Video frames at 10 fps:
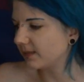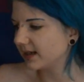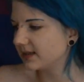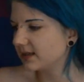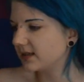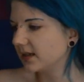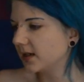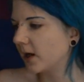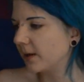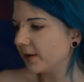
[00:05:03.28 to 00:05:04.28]
Pattinson
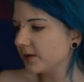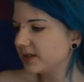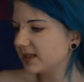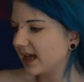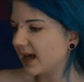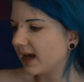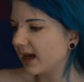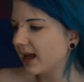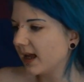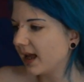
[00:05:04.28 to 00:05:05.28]
and I both stare
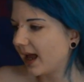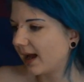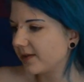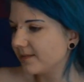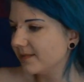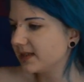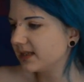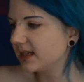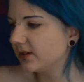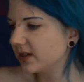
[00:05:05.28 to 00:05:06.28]
at the
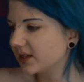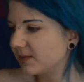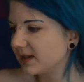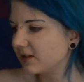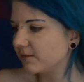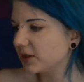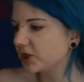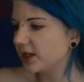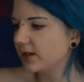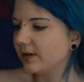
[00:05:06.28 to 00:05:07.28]
mysterious piece of
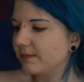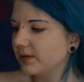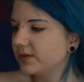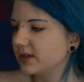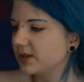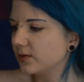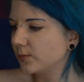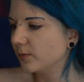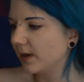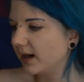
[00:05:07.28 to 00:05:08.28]
machinery built into the
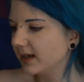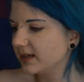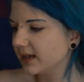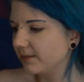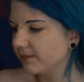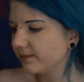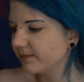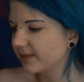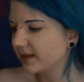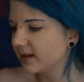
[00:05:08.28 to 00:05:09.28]
wall behind him.
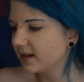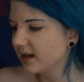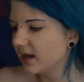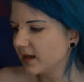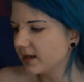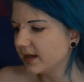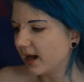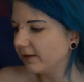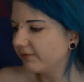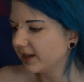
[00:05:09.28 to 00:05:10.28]

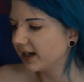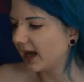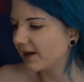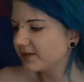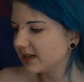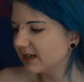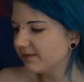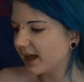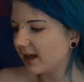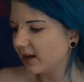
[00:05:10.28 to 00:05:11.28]
Yeah, I think I have to leave
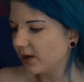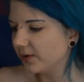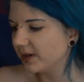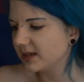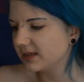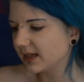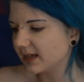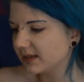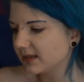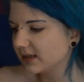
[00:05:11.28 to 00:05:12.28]
that alone, he
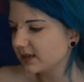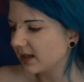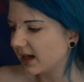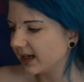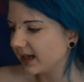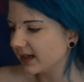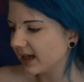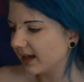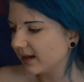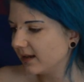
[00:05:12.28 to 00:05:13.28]
says, sighing
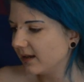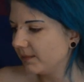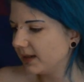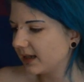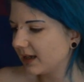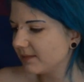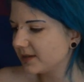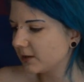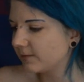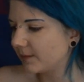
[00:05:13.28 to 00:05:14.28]
again, picking
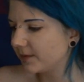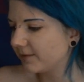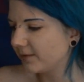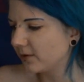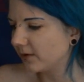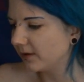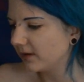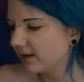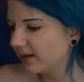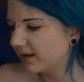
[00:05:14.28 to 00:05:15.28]
himself up the floor.
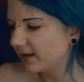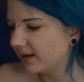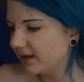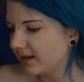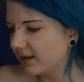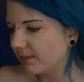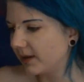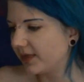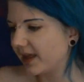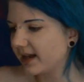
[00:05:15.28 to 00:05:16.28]

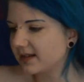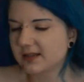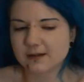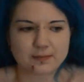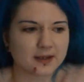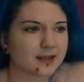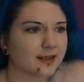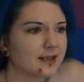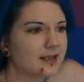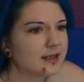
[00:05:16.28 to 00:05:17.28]
But that's a
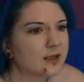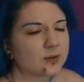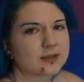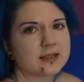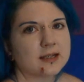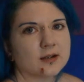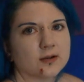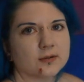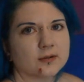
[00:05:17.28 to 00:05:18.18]
piccolini cuisino.